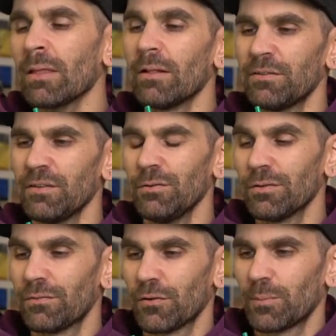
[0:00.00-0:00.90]
Let's see who
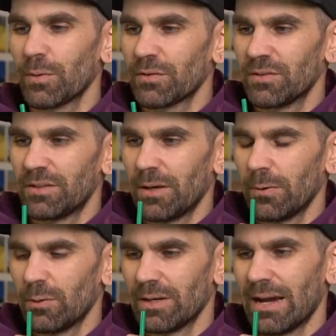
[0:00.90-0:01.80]
the first person to tell
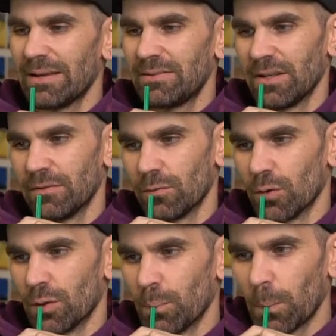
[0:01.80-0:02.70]
me what Dye stands for.